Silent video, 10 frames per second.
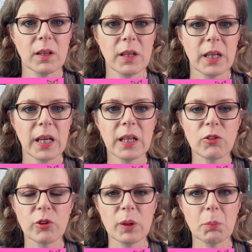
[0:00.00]

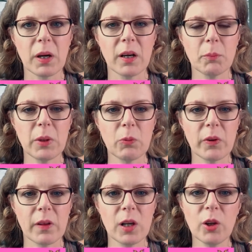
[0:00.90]
kitchen behind me
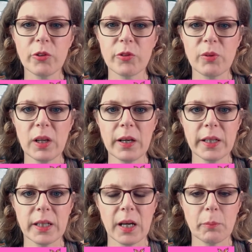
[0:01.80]
with a lot of
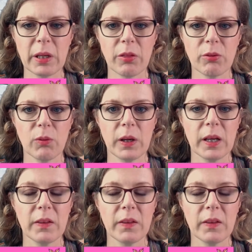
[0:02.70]
light coming through it,